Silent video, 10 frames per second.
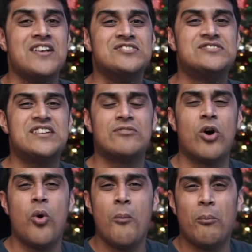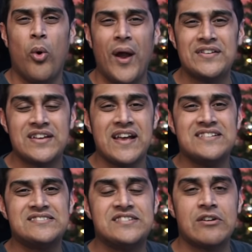
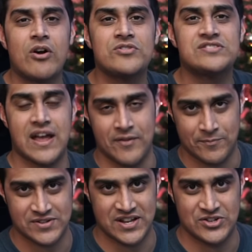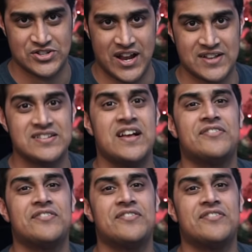0.07% chance